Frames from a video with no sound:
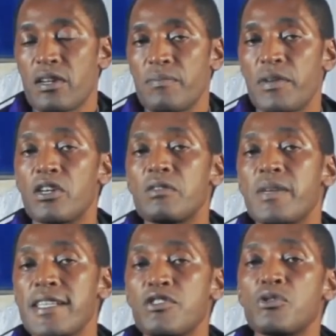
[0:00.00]
May God
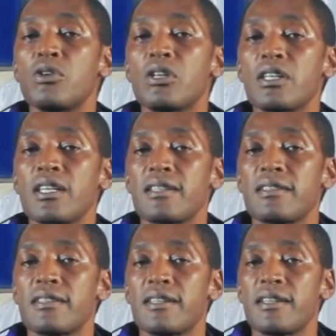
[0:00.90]
bless you all
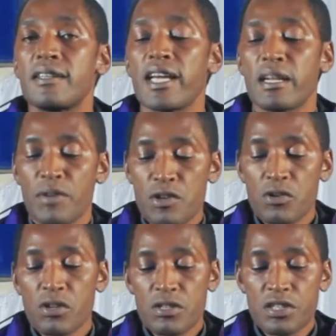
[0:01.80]
and may you
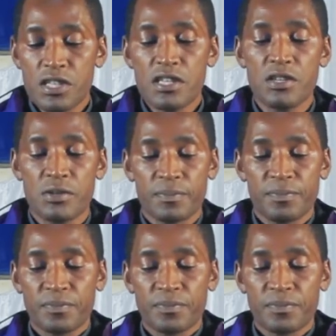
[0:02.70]
continue